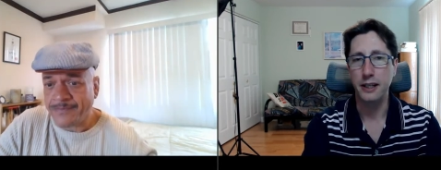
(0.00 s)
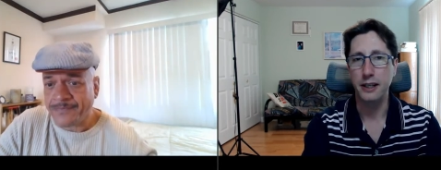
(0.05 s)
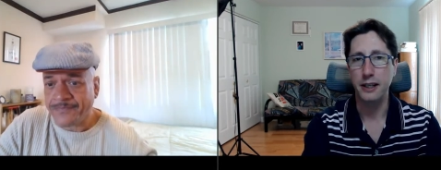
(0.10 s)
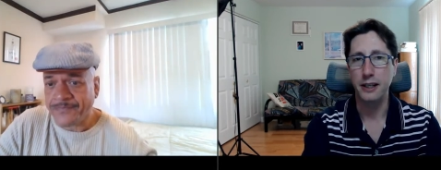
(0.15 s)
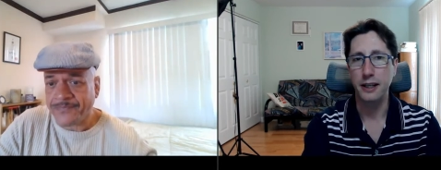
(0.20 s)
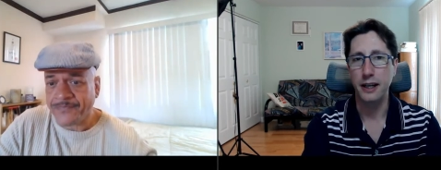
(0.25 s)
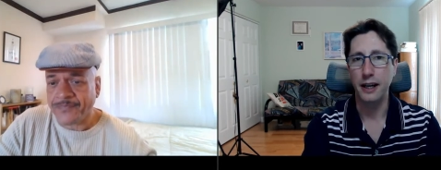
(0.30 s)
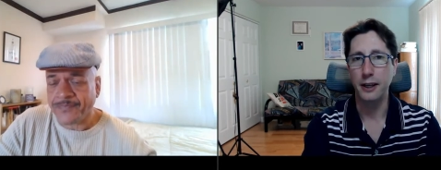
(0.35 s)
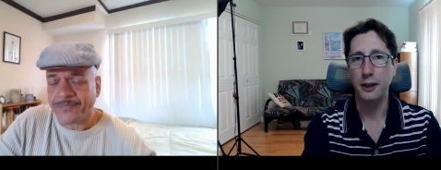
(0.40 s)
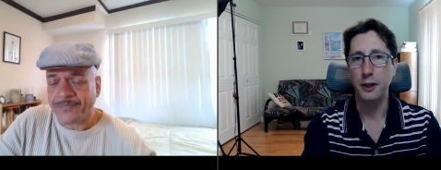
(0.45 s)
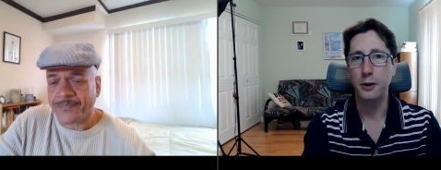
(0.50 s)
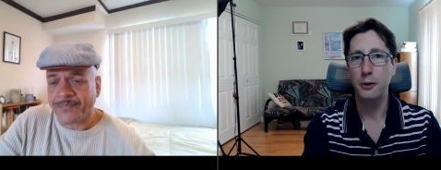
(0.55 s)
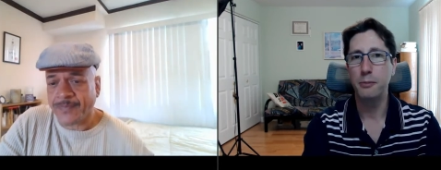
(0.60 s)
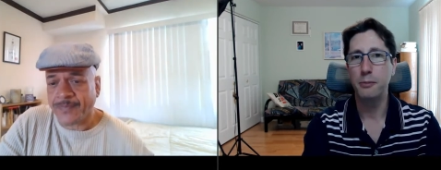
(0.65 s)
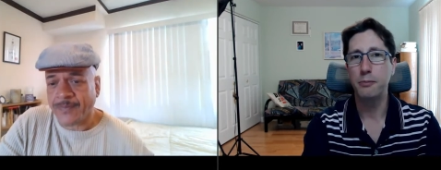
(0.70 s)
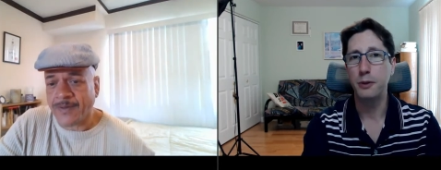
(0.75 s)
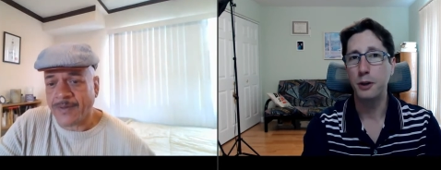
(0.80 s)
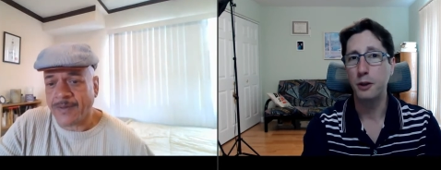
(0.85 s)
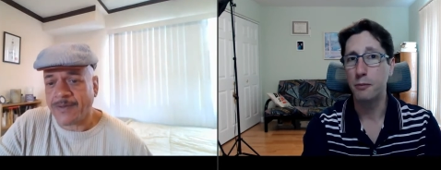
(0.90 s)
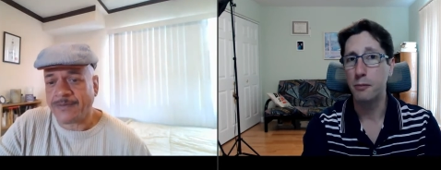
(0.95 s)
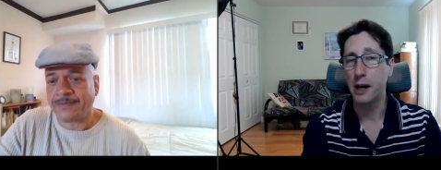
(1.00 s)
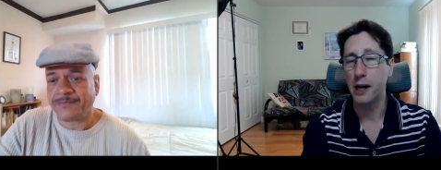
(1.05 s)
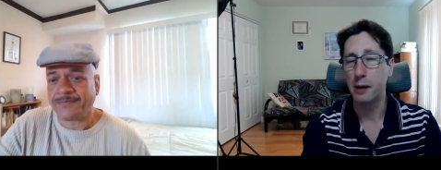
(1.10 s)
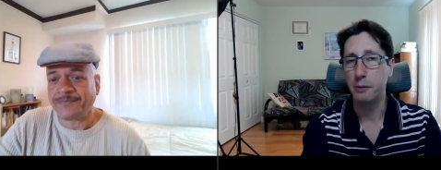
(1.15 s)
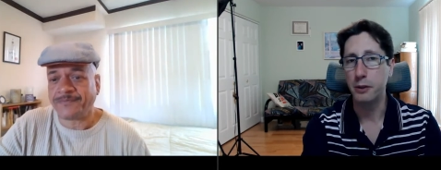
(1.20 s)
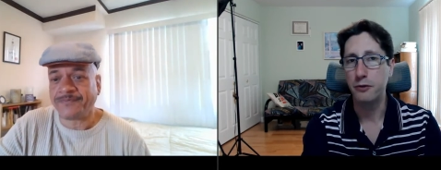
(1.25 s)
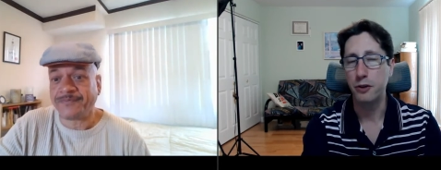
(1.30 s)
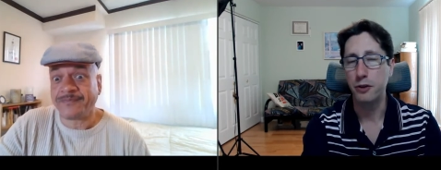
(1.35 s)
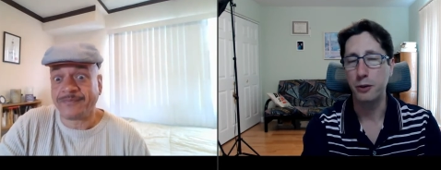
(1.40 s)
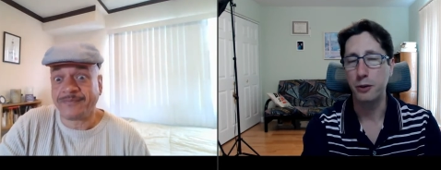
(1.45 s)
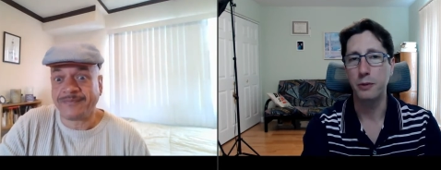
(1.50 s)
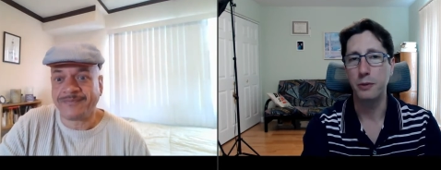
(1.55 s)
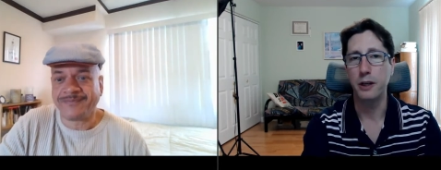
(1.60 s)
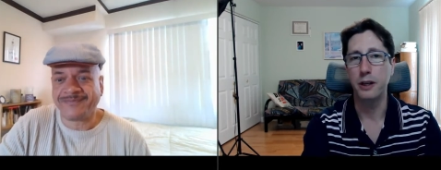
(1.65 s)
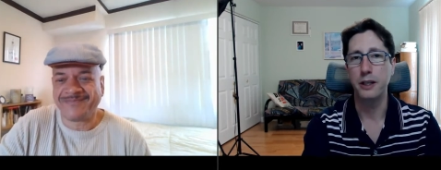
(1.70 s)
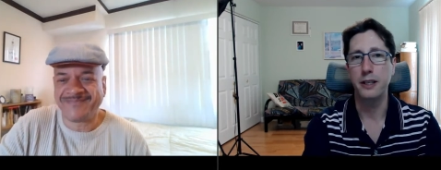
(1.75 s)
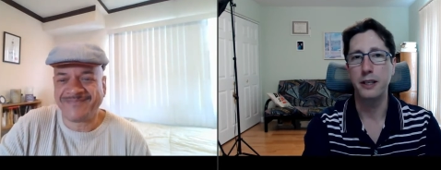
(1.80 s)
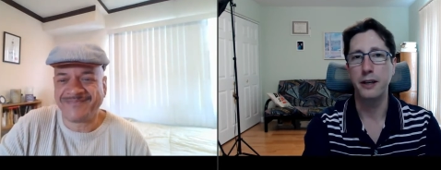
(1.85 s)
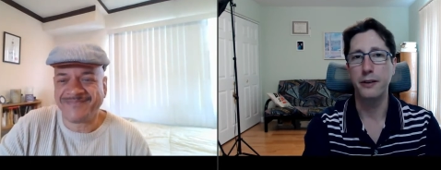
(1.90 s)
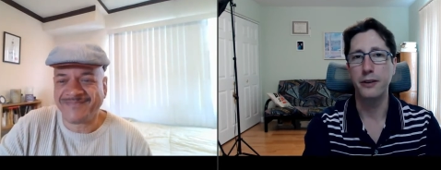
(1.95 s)
Speaker 1: Uh, I know your mom is from
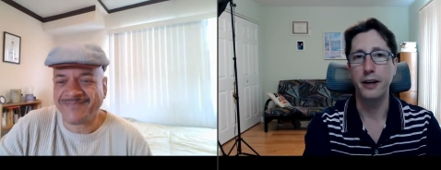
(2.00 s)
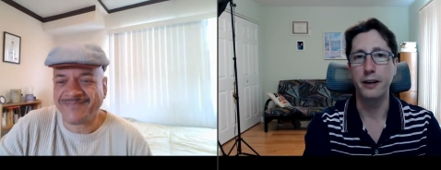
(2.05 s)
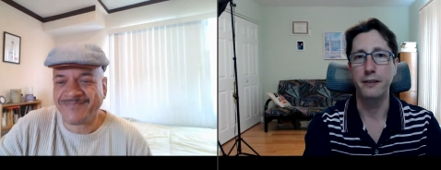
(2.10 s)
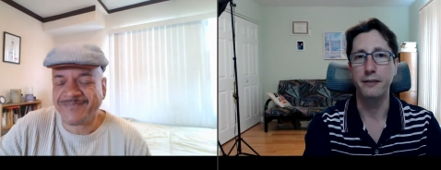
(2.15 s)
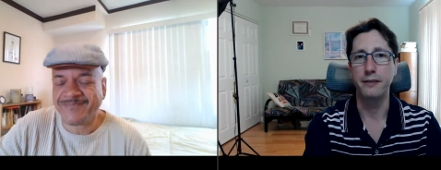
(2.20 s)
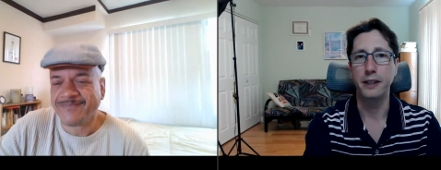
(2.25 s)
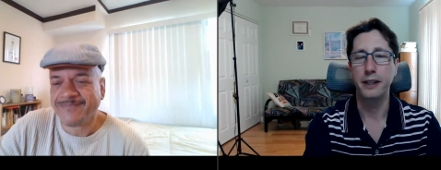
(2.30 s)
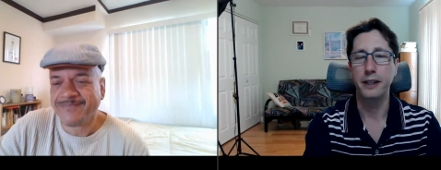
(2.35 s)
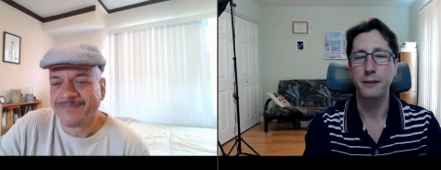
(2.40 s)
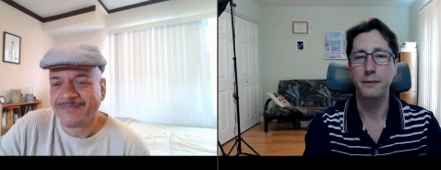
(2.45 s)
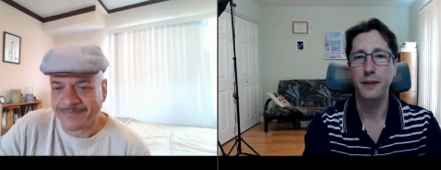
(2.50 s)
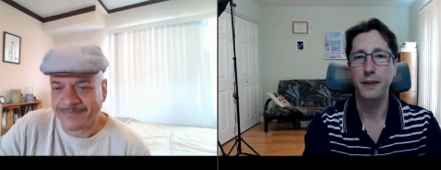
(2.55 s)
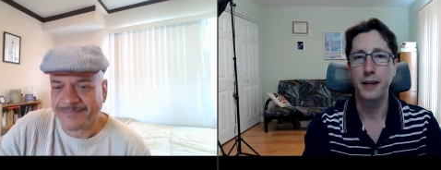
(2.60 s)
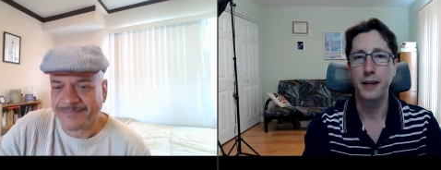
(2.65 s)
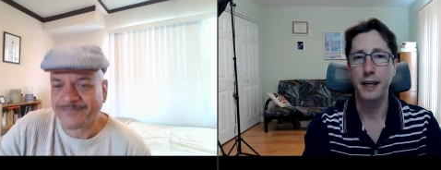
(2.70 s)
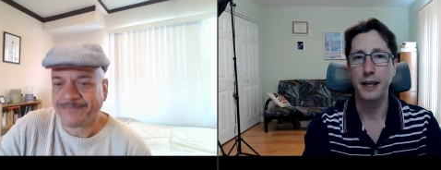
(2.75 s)
uh, South Africa,